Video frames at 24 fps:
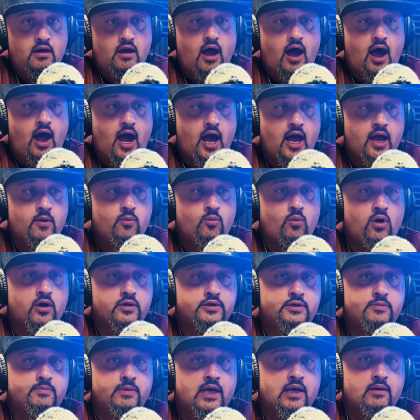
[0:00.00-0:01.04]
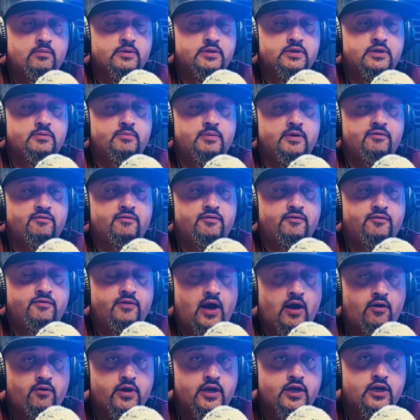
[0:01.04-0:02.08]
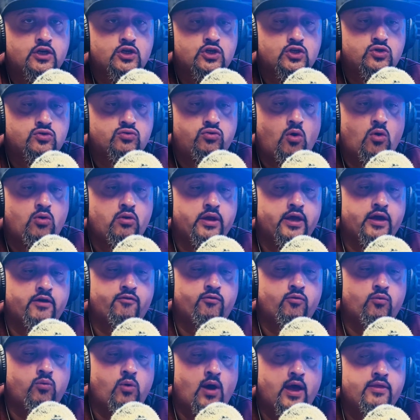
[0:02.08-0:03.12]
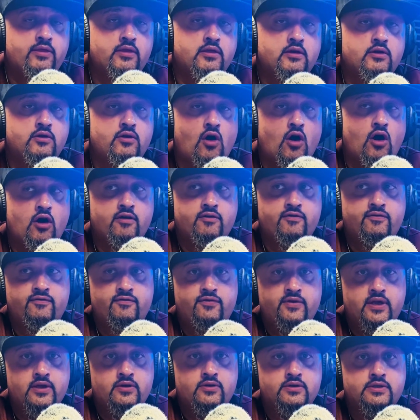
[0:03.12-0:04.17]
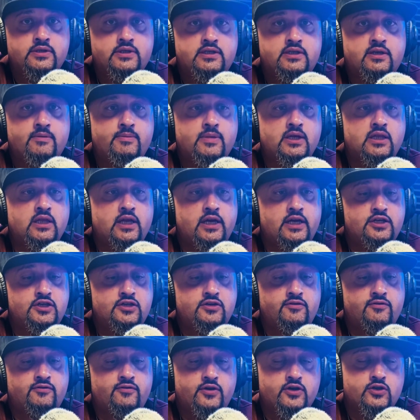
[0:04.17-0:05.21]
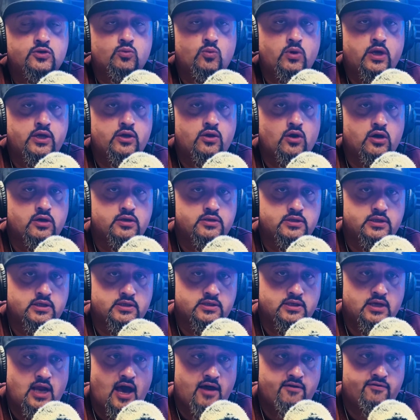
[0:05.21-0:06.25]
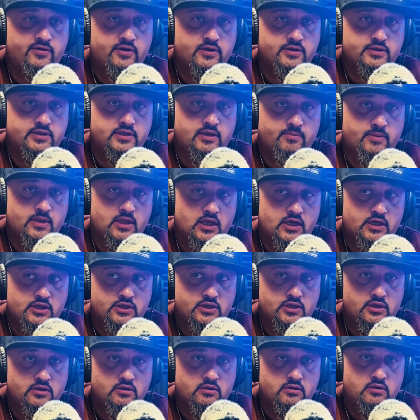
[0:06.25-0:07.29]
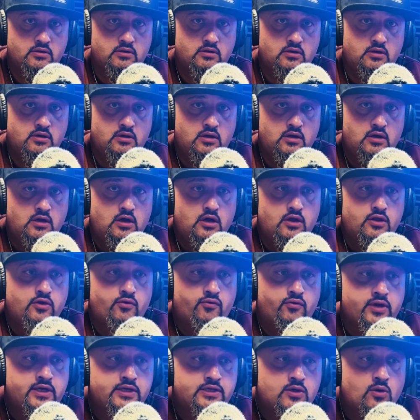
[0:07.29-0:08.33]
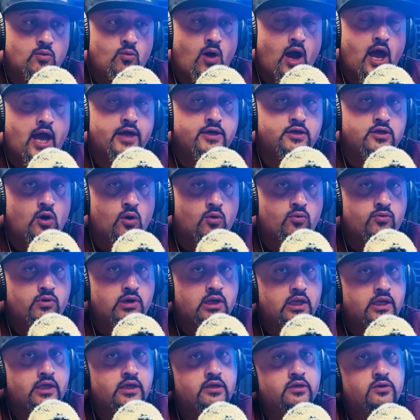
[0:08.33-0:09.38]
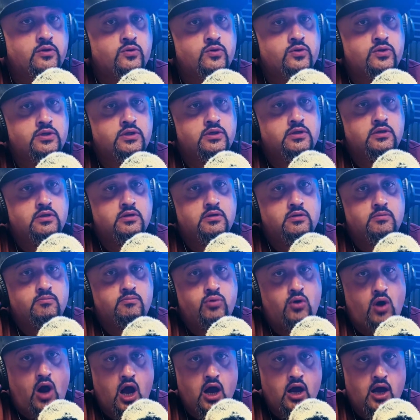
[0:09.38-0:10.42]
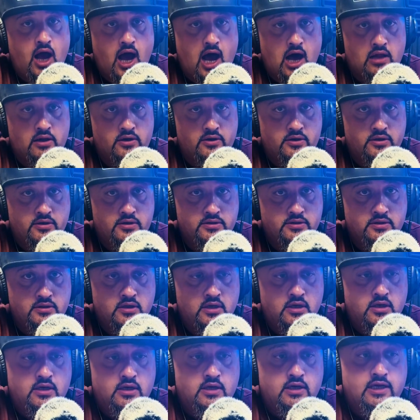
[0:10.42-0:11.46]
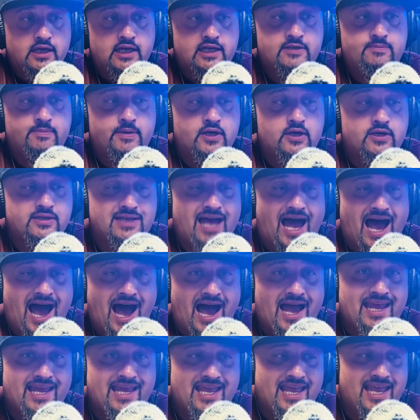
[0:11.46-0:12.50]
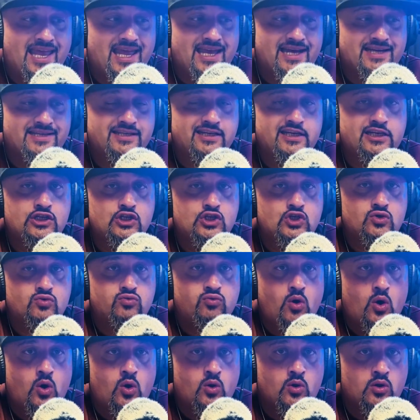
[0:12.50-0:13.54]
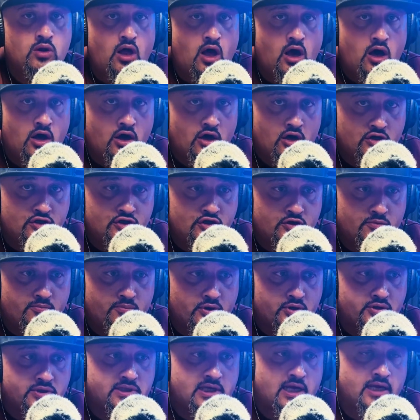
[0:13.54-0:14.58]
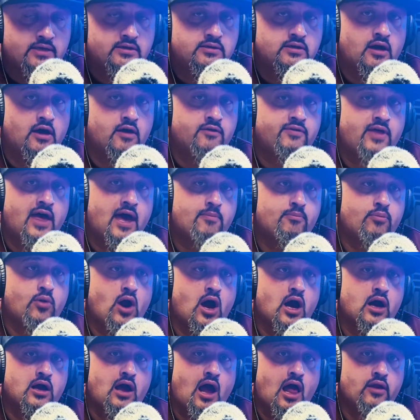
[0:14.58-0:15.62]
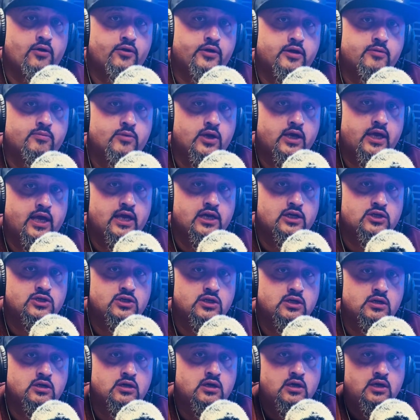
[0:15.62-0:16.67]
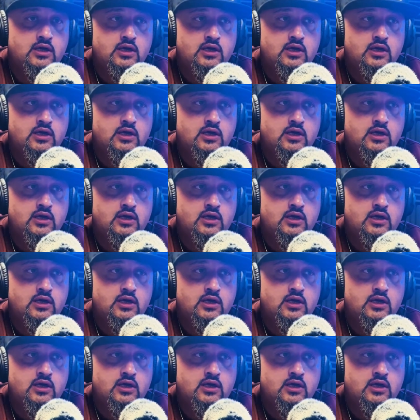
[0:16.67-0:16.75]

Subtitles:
I want to be able to be very controlling of when the dog feels stimulation versus when dog does not feel stimulation. The reason why I don't really use prong collars is because I can't control 100% of that prong collar communication.